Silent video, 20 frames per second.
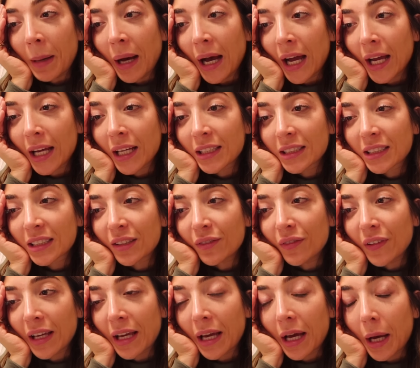my
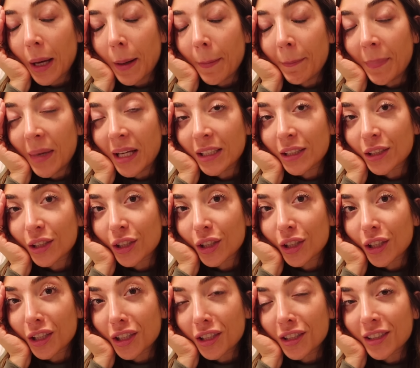severe
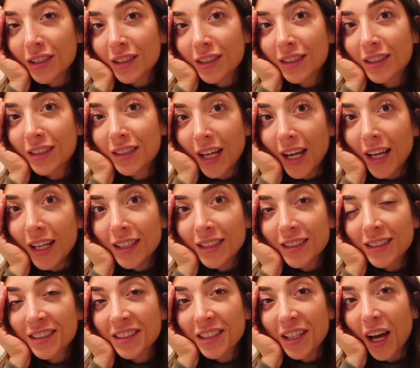mental
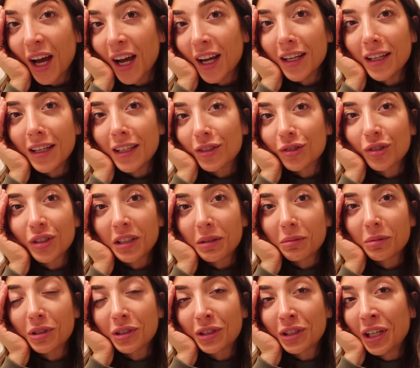state, I literally
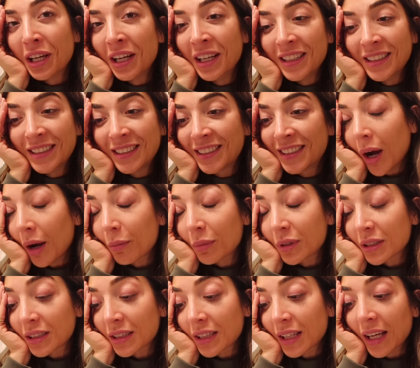was just, I
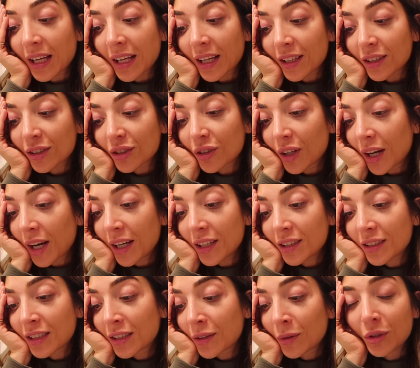wasn't thinking
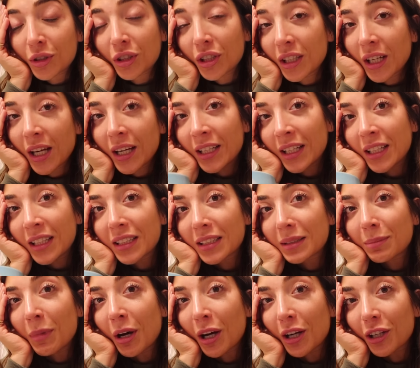straight. Did, did I need
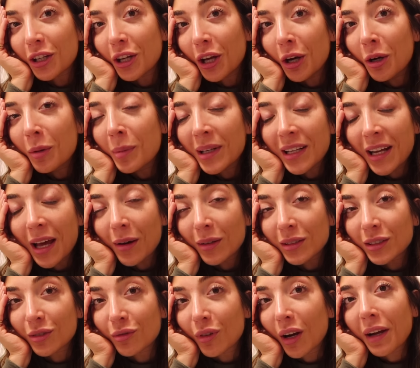this mug? No, but now
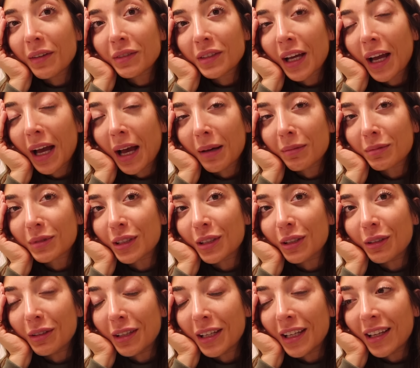it's arrived, I
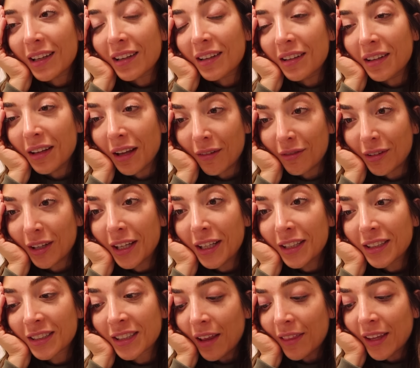absolutely love it.
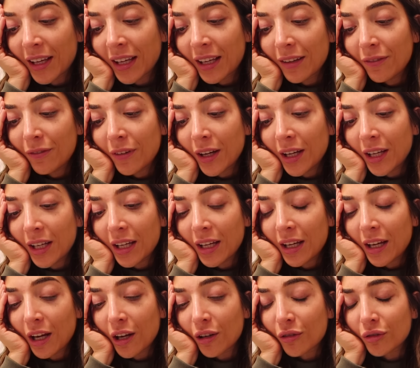I think if I,
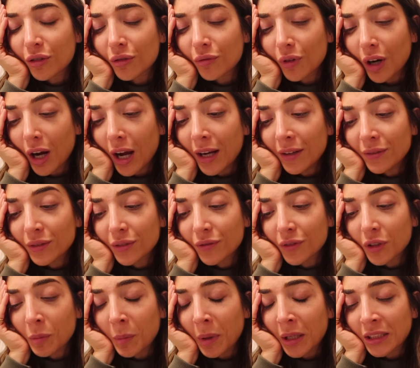it had arrived a
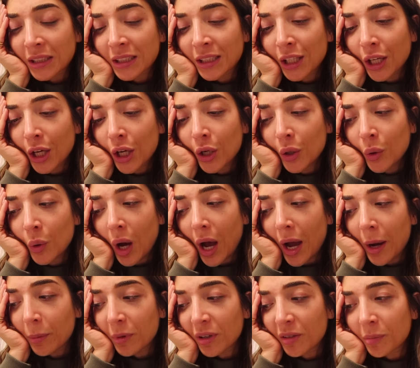few months ago,
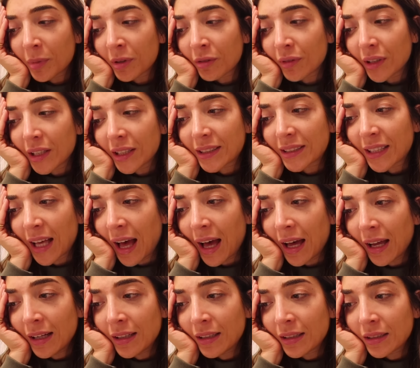I would have been really
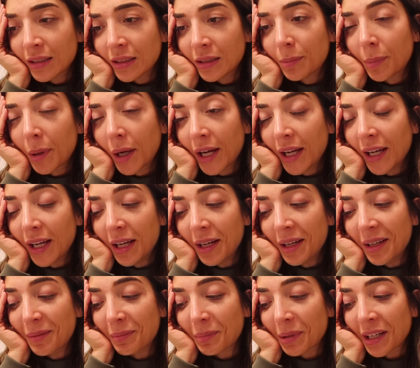saddened by it,
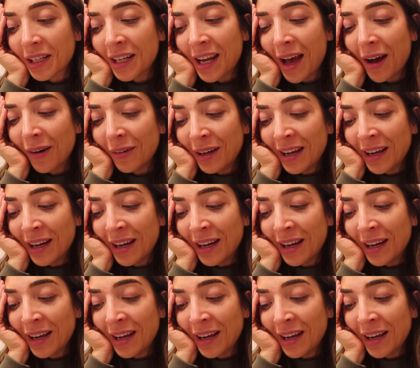but now